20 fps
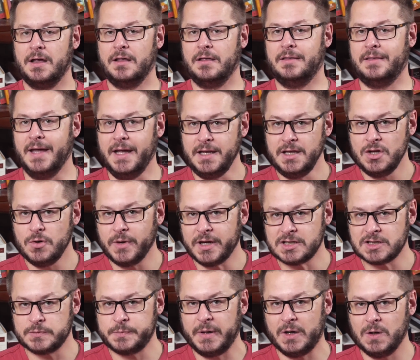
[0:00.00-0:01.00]
then you
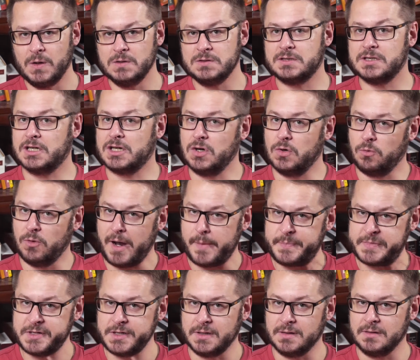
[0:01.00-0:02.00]
expose the
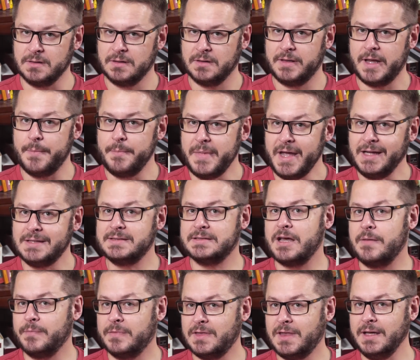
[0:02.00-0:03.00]
corruption that makes
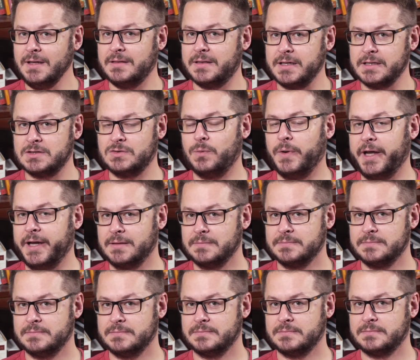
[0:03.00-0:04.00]
them think this way.
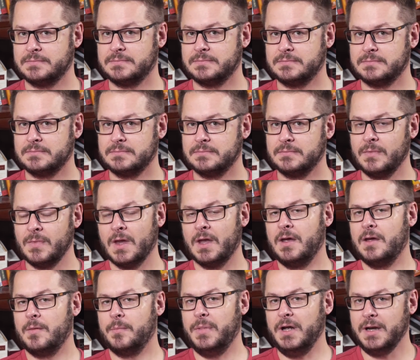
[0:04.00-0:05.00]

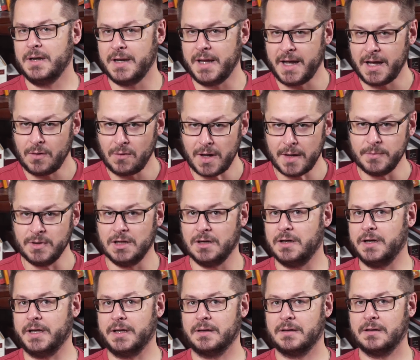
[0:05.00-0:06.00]
But now I'm
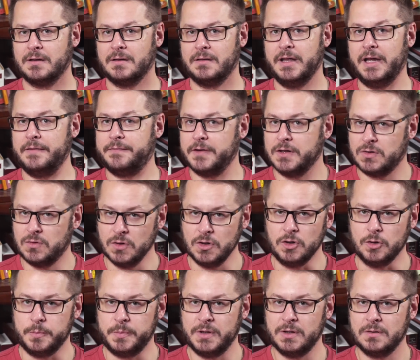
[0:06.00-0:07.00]
learning that if a
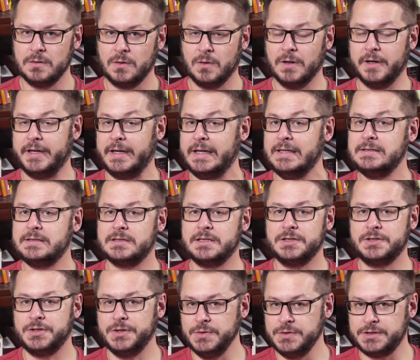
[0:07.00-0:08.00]
group or an
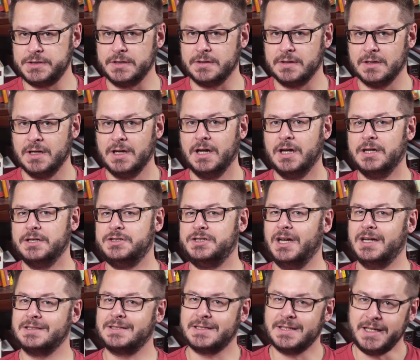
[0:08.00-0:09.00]
institution
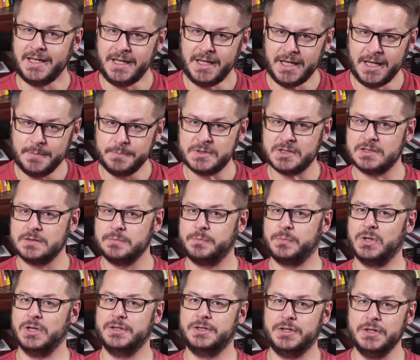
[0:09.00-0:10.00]
just keeps
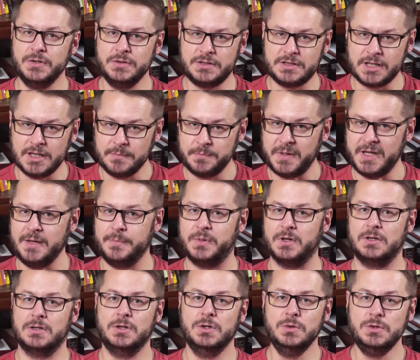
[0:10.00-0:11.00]
producing
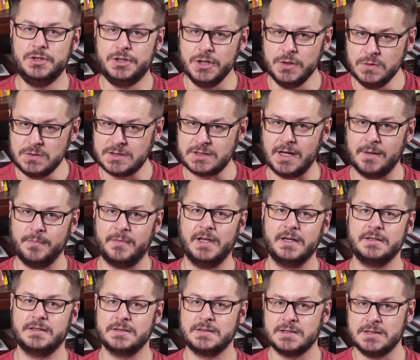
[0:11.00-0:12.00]
people who do
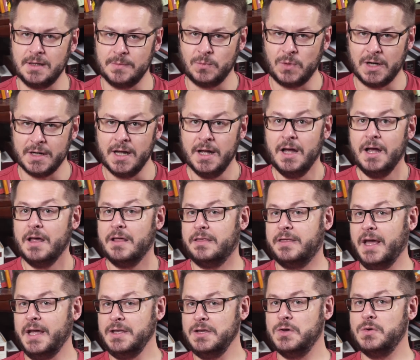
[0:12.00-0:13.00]
something to someone,
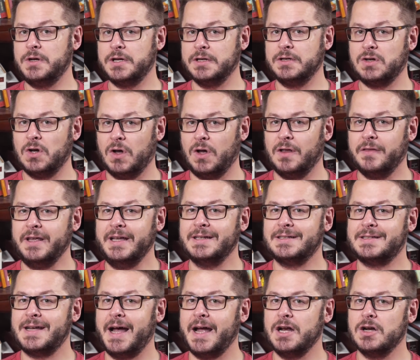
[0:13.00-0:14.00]
then you can call the
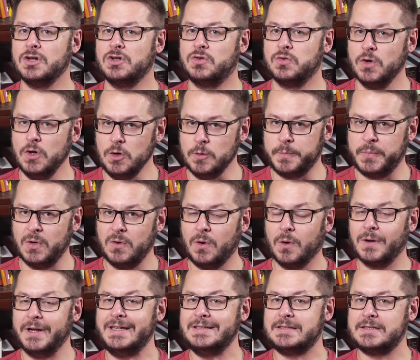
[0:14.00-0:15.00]
entire group
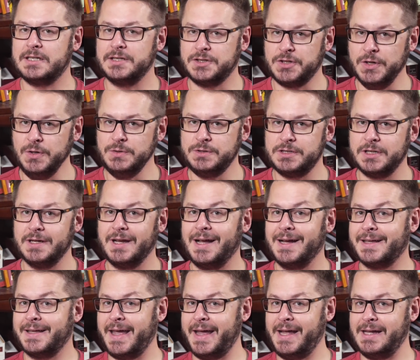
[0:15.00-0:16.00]
or institution
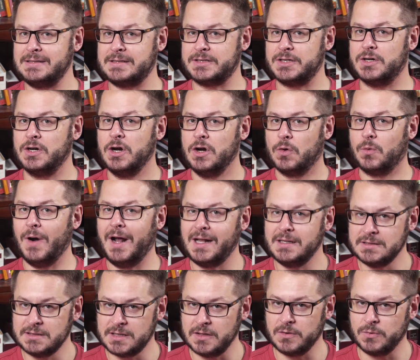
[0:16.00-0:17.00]
a cancer
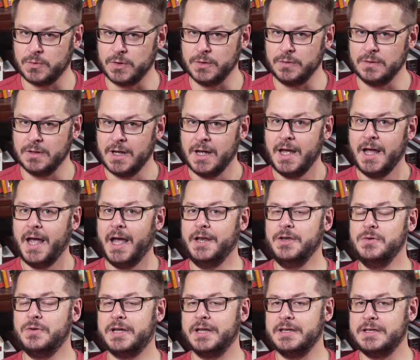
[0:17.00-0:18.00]
rotten to the root,
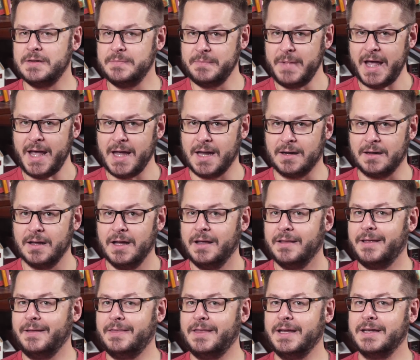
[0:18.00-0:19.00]
and you can demand
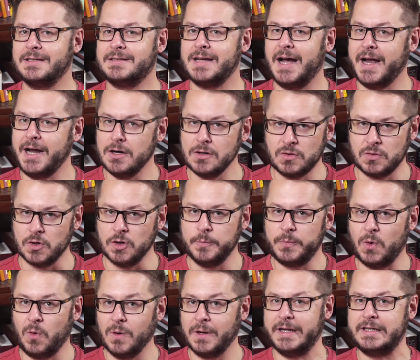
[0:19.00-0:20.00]
that the entire
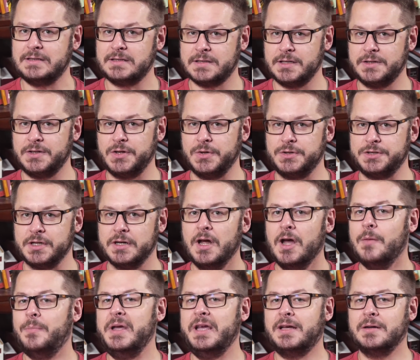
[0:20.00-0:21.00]
group or institution
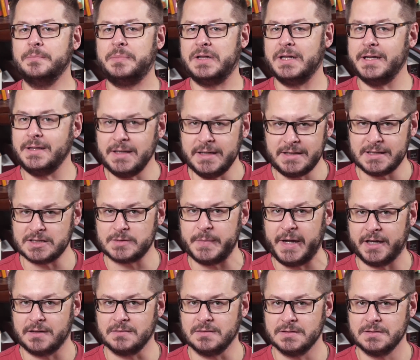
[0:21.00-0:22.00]
be completely
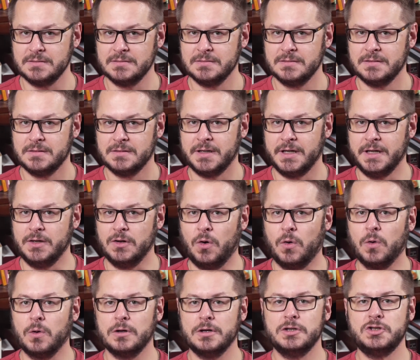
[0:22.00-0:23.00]
dismantled in
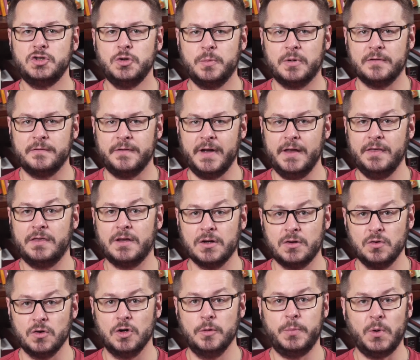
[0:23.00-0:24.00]
order to prevent the
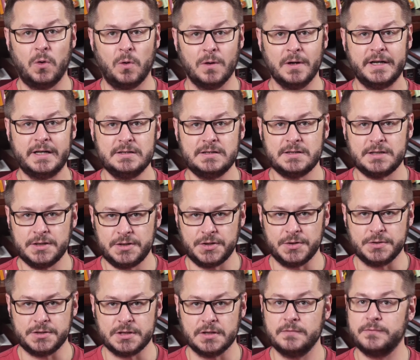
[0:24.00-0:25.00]
group or
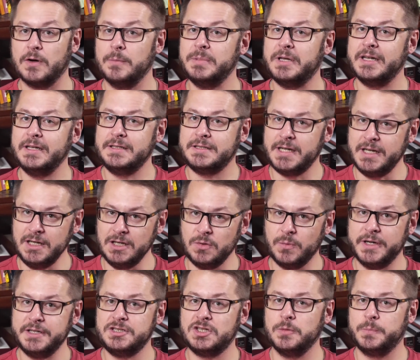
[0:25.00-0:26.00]
institution from
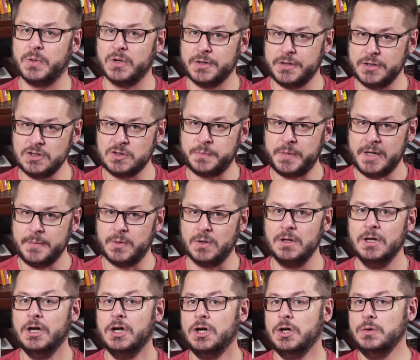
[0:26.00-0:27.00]
continuing to produce
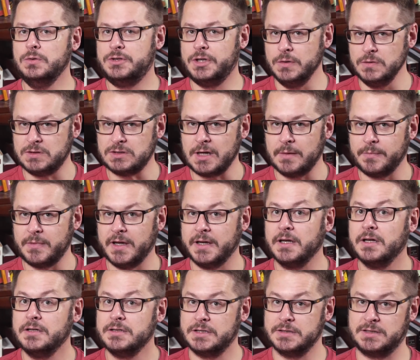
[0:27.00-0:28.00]
people who do
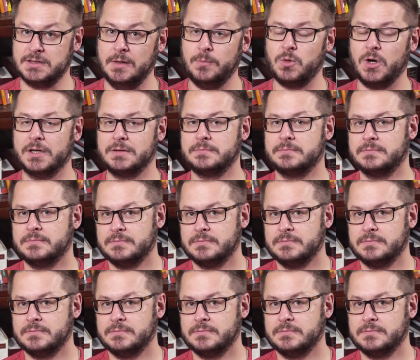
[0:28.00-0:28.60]
something to someone.